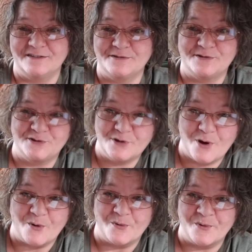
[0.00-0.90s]

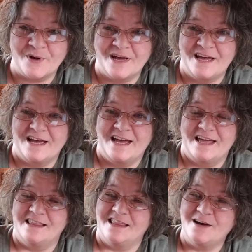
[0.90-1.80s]
So
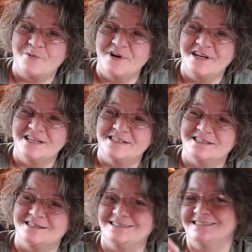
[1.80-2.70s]
that one
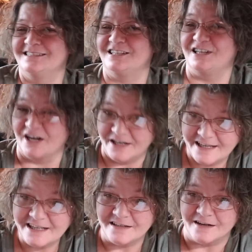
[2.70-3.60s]
is going to
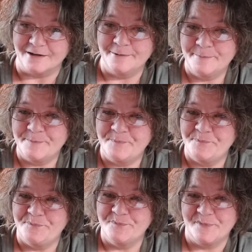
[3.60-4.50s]
get done,
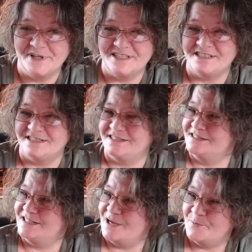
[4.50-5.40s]
but it's
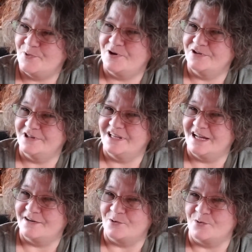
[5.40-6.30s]
temporarily
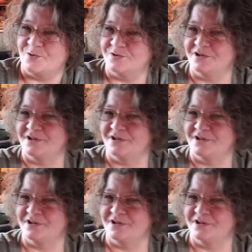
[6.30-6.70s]
on hold.